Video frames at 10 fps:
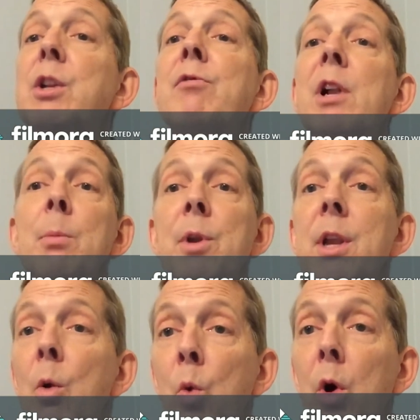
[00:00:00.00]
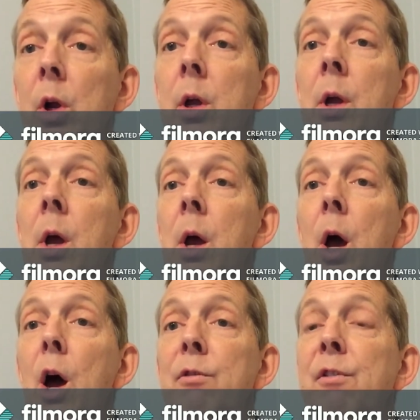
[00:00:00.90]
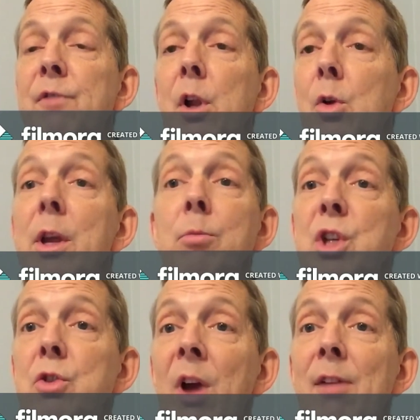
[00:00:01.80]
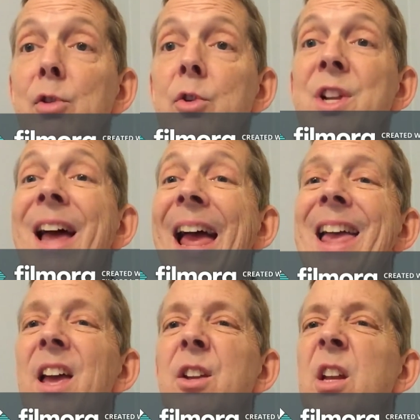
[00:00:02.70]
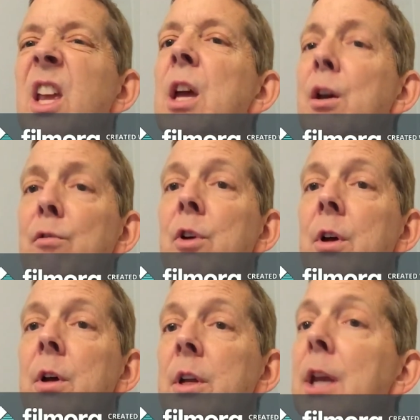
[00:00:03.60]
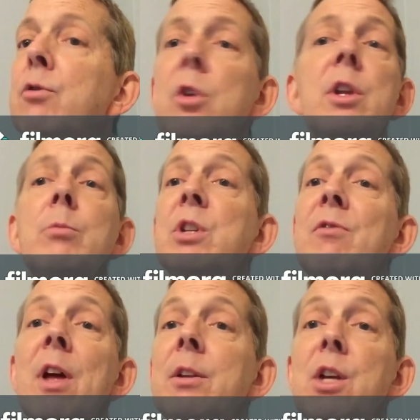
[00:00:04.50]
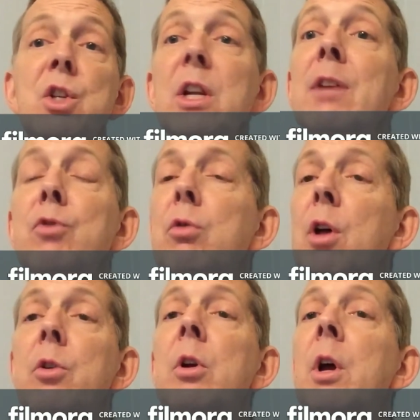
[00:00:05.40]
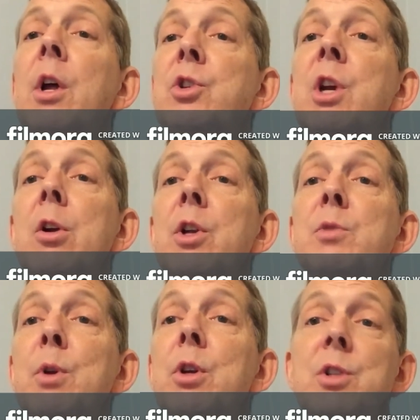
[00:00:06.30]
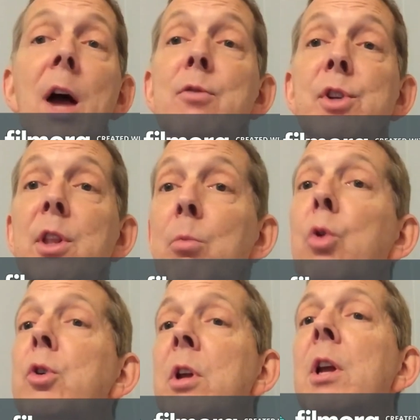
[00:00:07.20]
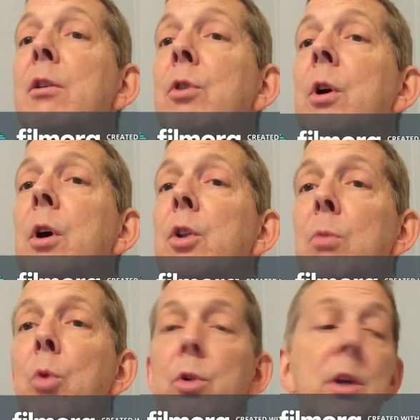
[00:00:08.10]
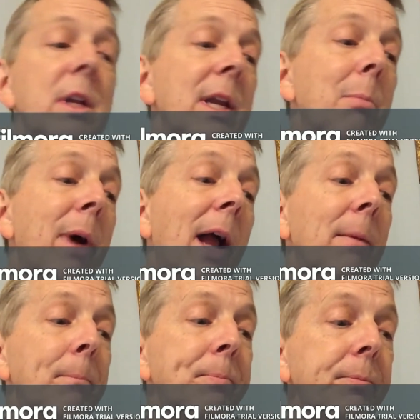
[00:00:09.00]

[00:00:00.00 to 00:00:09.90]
Develop a network of fellow MG travelers and give. Give to the MG Foundation. Give to other charities because obviously the more you give, the more you're going to get back.